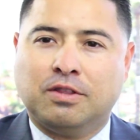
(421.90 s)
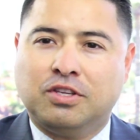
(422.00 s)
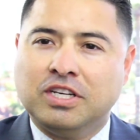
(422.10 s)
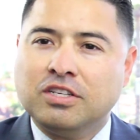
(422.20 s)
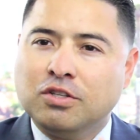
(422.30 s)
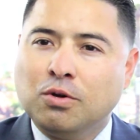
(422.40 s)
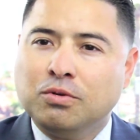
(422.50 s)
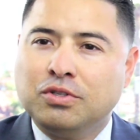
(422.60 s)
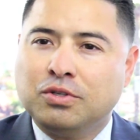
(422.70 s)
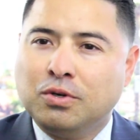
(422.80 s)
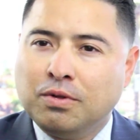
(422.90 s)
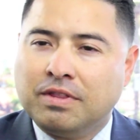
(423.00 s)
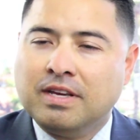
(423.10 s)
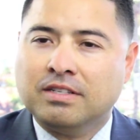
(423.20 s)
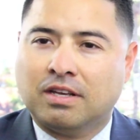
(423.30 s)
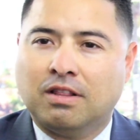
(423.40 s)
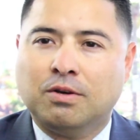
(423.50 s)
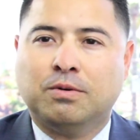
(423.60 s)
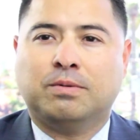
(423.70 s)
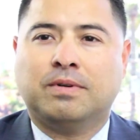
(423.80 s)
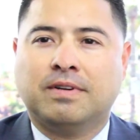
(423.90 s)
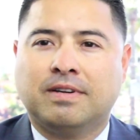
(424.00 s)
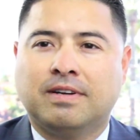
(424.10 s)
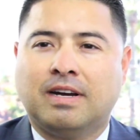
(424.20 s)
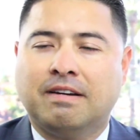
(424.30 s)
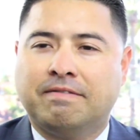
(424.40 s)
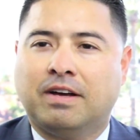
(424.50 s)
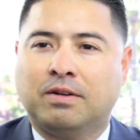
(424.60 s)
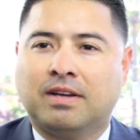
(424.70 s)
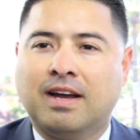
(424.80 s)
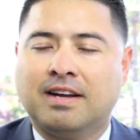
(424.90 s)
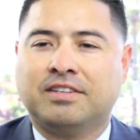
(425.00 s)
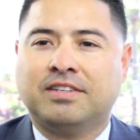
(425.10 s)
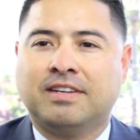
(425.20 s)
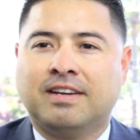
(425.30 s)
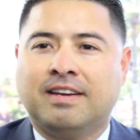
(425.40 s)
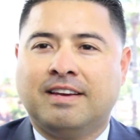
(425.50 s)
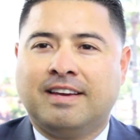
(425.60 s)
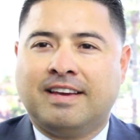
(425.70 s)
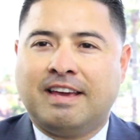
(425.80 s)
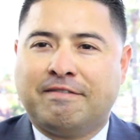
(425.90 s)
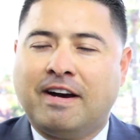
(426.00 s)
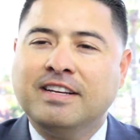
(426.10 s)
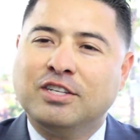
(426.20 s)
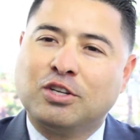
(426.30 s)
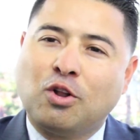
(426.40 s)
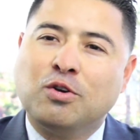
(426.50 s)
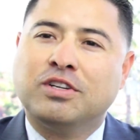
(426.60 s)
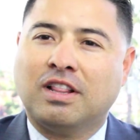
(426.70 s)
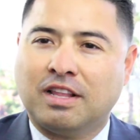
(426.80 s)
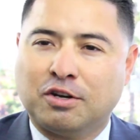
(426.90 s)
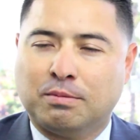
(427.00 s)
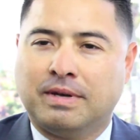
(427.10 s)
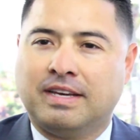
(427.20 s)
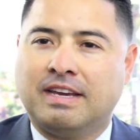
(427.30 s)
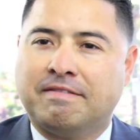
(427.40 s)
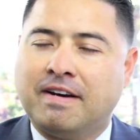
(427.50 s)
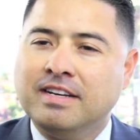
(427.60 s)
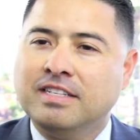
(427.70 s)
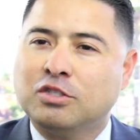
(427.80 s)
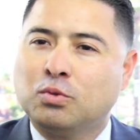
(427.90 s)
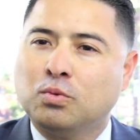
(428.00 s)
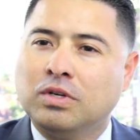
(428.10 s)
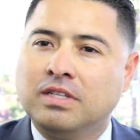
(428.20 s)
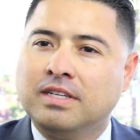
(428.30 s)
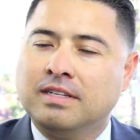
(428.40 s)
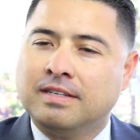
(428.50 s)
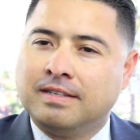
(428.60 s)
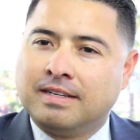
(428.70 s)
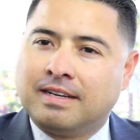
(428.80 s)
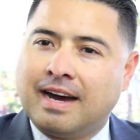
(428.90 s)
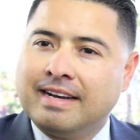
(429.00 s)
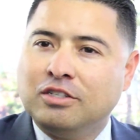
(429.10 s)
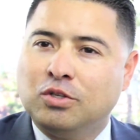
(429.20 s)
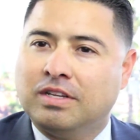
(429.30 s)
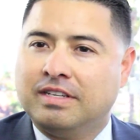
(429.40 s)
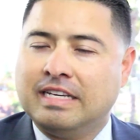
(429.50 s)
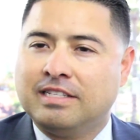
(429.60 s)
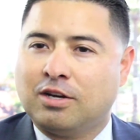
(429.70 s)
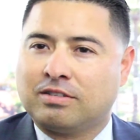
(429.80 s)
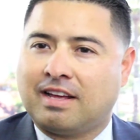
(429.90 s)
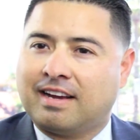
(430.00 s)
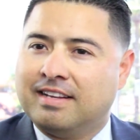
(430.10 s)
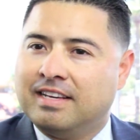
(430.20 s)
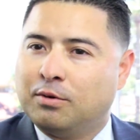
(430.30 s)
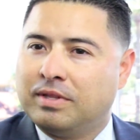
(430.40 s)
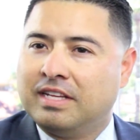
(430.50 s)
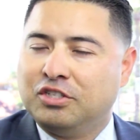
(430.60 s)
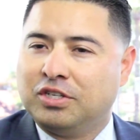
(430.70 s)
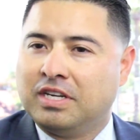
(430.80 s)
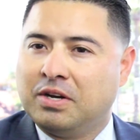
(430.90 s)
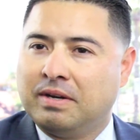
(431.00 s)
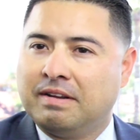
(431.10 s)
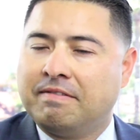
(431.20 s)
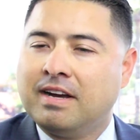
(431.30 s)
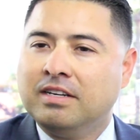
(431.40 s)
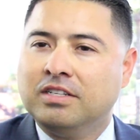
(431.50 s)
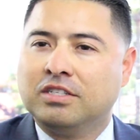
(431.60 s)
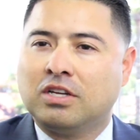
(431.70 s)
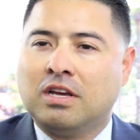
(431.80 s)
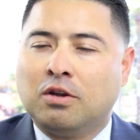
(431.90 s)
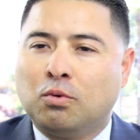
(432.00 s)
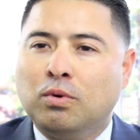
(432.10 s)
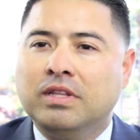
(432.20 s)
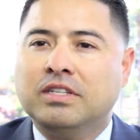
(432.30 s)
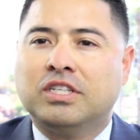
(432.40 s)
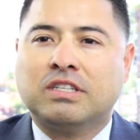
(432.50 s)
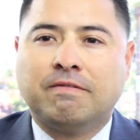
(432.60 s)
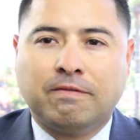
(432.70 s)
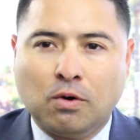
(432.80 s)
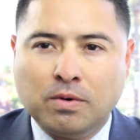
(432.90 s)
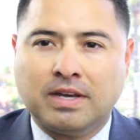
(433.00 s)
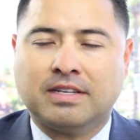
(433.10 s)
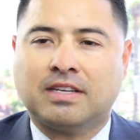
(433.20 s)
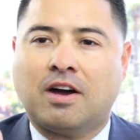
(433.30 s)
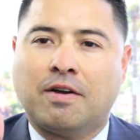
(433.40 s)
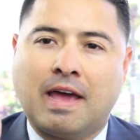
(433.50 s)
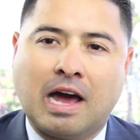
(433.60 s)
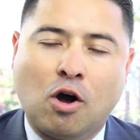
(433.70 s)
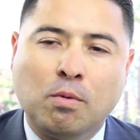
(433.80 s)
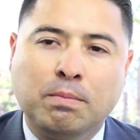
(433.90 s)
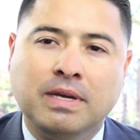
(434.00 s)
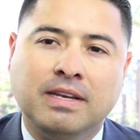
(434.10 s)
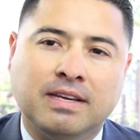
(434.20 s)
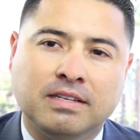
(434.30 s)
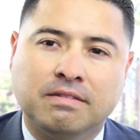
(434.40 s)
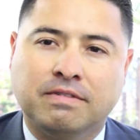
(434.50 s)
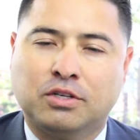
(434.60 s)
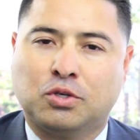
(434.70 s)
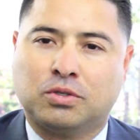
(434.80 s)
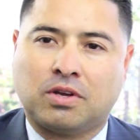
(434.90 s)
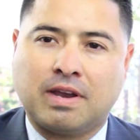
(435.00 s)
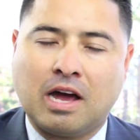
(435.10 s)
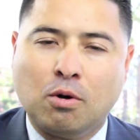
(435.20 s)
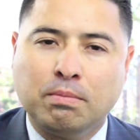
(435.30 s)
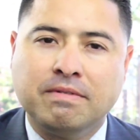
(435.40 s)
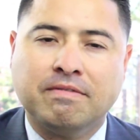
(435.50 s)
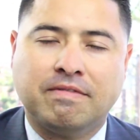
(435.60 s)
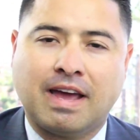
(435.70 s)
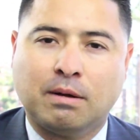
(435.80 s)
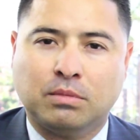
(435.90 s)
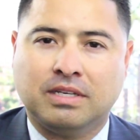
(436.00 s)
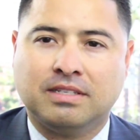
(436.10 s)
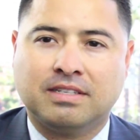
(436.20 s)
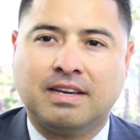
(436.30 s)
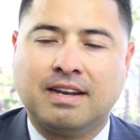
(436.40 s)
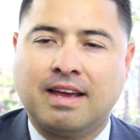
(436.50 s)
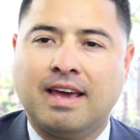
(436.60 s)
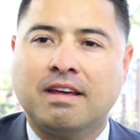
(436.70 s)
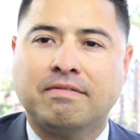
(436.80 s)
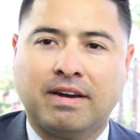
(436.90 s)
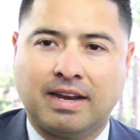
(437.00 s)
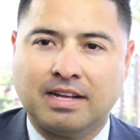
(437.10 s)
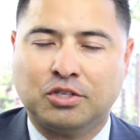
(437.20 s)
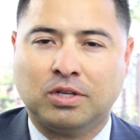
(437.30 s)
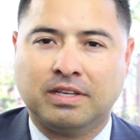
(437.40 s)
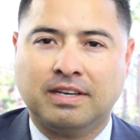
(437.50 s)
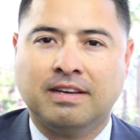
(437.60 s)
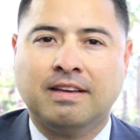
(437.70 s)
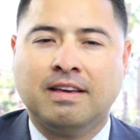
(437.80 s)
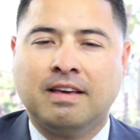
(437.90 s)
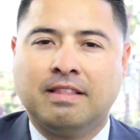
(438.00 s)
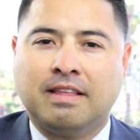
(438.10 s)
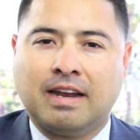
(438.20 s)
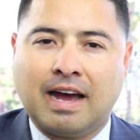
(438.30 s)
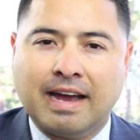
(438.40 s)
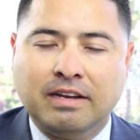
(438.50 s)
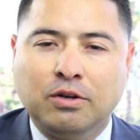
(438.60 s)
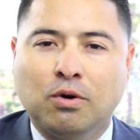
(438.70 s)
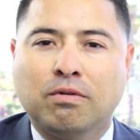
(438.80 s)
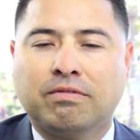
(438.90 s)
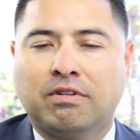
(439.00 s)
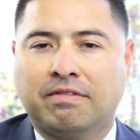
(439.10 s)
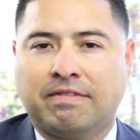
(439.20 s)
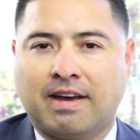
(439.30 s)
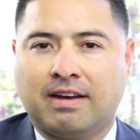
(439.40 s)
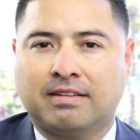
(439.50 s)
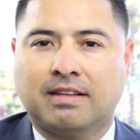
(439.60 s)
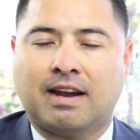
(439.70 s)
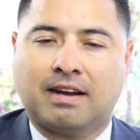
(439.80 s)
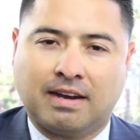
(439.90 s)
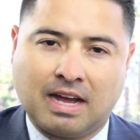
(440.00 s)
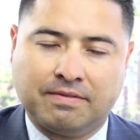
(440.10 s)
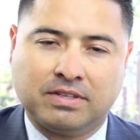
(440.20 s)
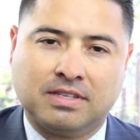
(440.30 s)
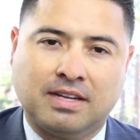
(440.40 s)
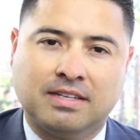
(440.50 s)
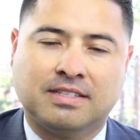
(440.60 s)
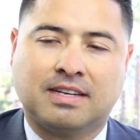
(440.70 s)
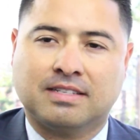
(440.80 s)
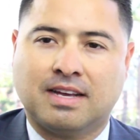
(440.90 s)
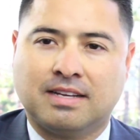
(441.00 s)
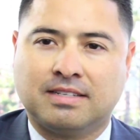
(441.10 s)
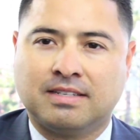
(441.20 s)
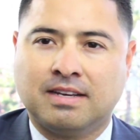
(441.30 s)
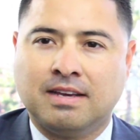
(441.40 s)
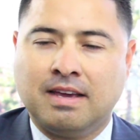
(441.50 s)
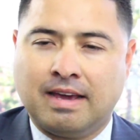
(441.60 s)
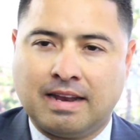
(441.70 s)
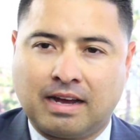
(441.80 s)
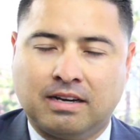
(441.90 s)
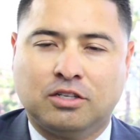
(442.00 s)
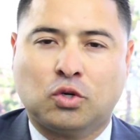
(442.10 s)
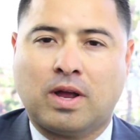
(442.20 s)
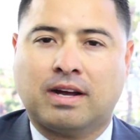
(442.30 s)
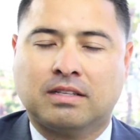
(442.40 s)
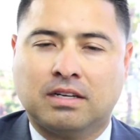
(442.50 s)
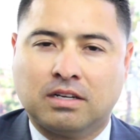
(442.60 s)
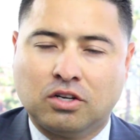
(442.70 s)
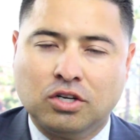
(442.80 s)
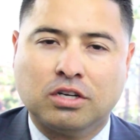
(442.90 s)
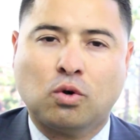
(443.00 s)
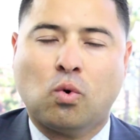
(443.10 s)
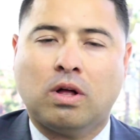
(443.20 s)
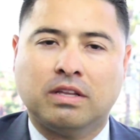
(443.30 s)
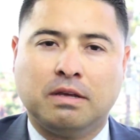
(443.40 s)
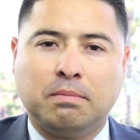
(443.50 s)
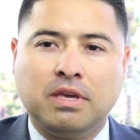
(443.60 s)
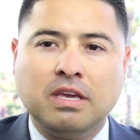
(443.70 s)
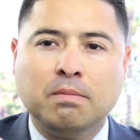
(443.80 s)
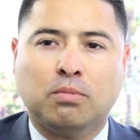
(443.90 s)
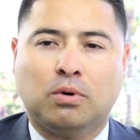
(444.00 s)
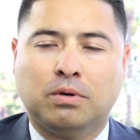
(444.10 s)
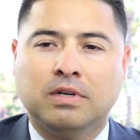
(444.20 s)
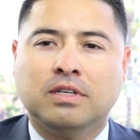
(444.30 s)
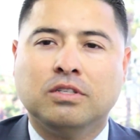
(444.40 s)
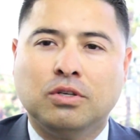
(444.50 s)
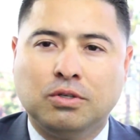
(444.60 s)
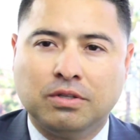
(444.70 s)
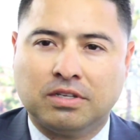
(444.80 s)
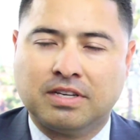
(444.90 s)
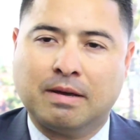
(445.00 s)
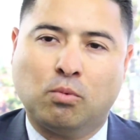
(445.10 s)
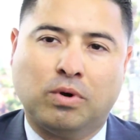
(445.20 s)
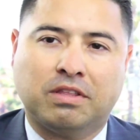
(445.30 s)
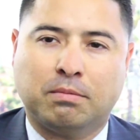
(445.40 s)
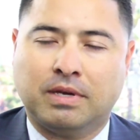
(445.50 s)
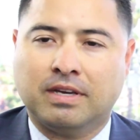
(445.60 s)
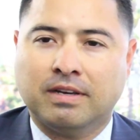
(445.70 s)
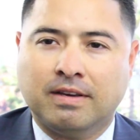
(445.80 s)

just those two things alone, I felt, gosh, if I just learned a little bit, if I just really got into the details like I did with engineering, if I could just really just focus on helping individuals, on helping families get ahead financially, then I know for a fact that I could have a ton of success, and I could attract good quality people to do the same with me.